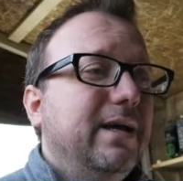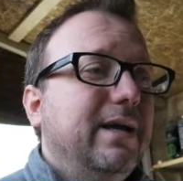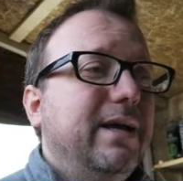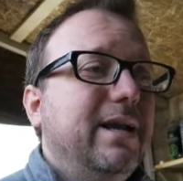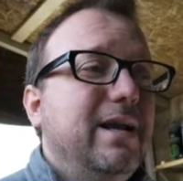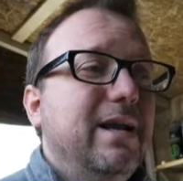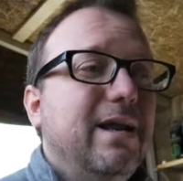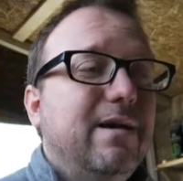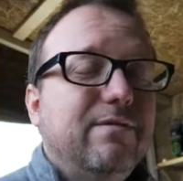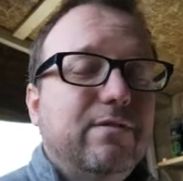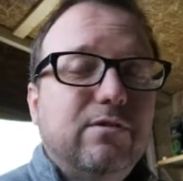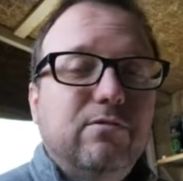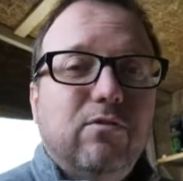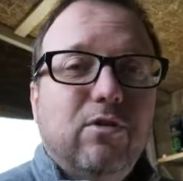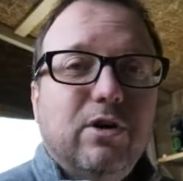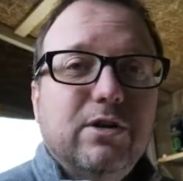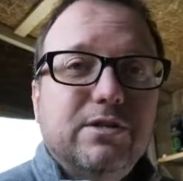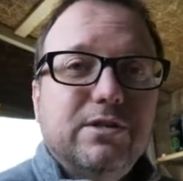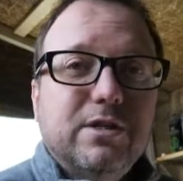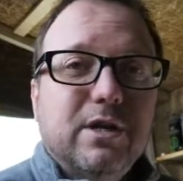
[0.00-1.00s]
11
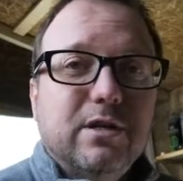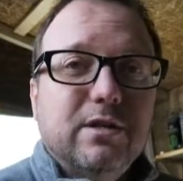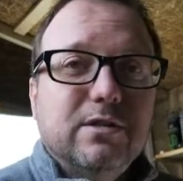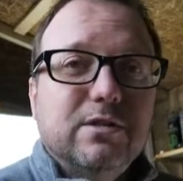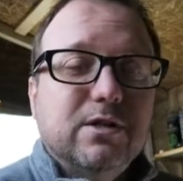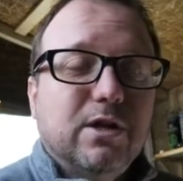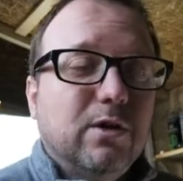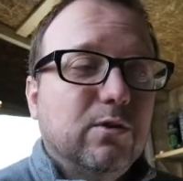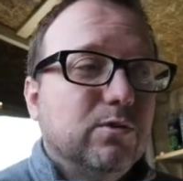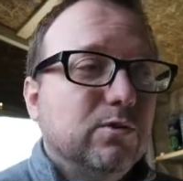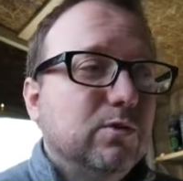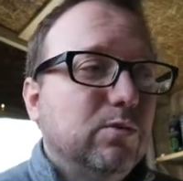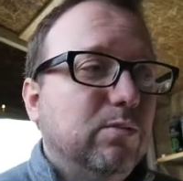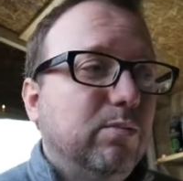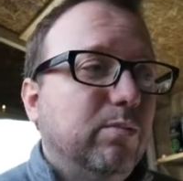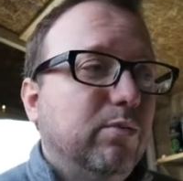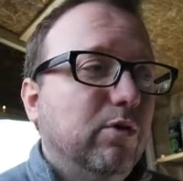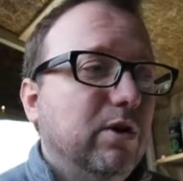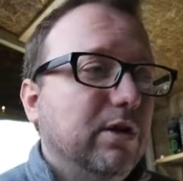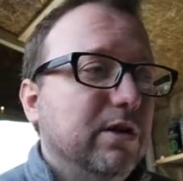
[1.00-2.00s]
rides done in total.
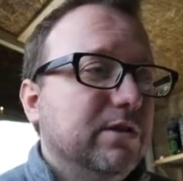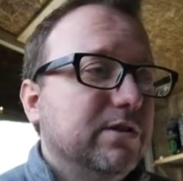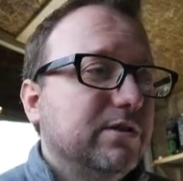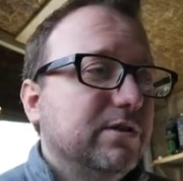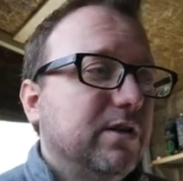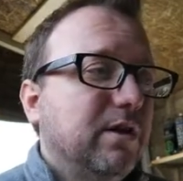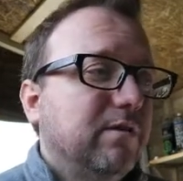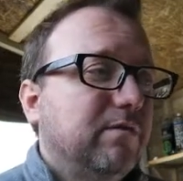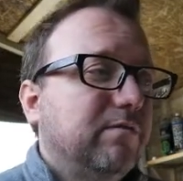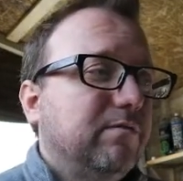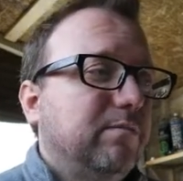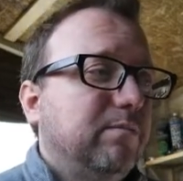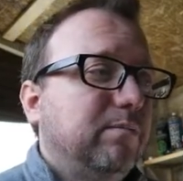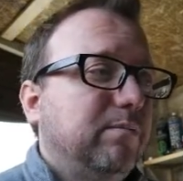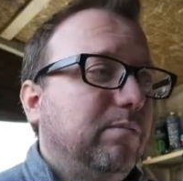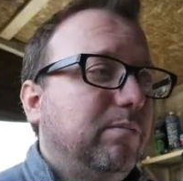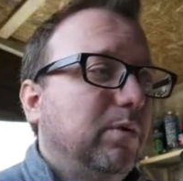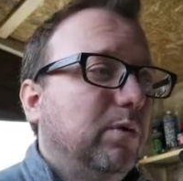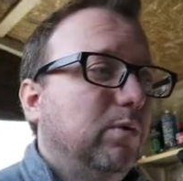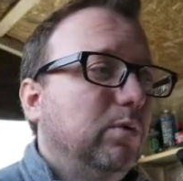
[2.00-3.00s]
Brilliant stuff,
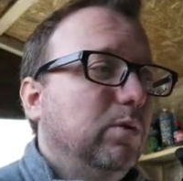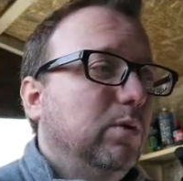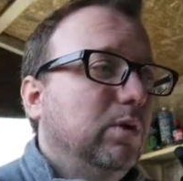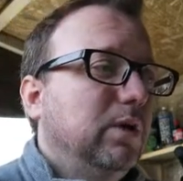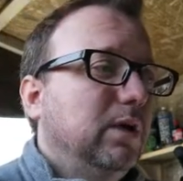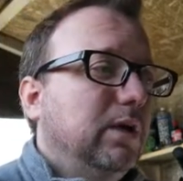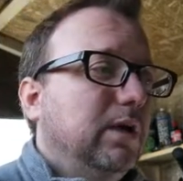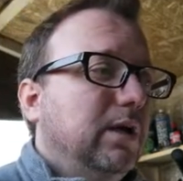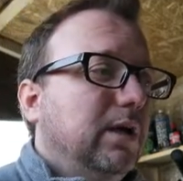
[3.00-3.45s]
Paul.